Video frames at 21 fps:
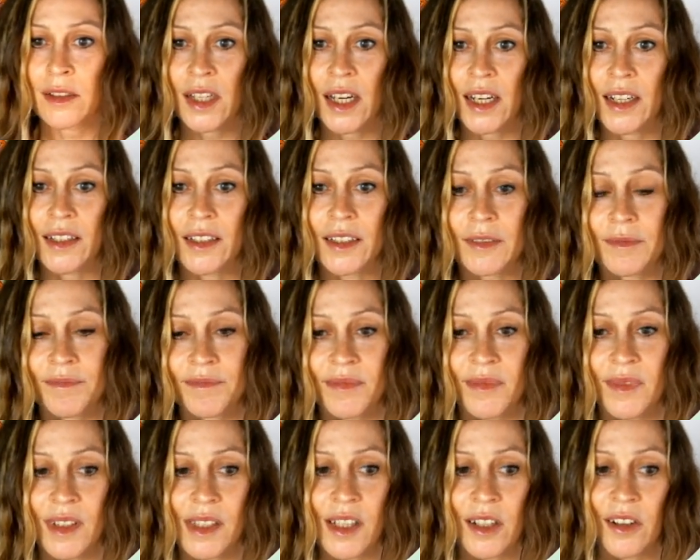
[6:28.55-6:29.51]
data.
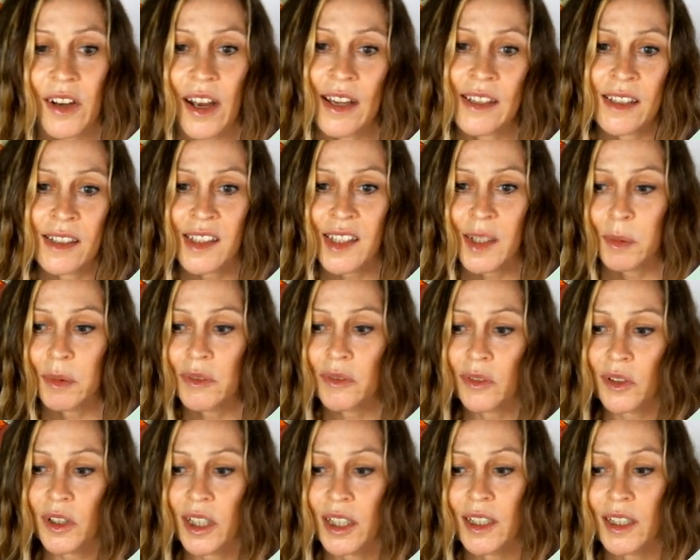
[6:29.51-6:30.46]
So, as I said
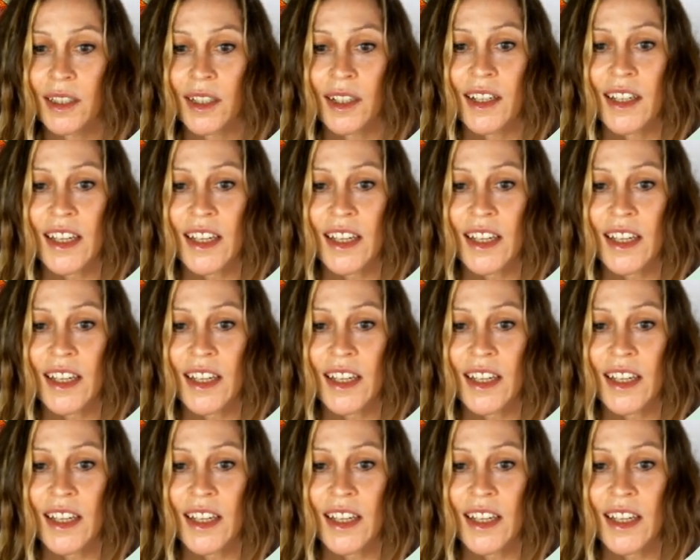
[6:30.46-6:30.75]
before,